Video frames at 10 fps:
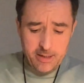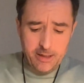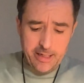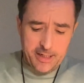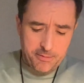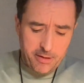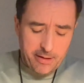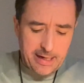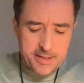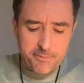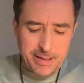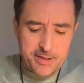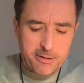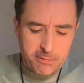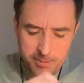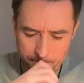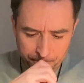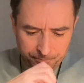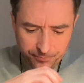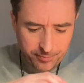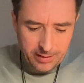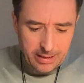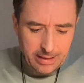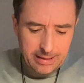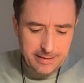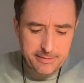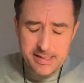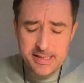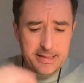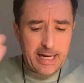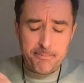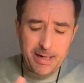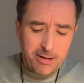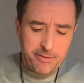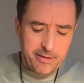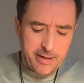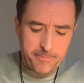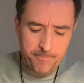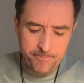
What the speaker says: Okay, so we've got the Knight of Pentacles. This is getting back on the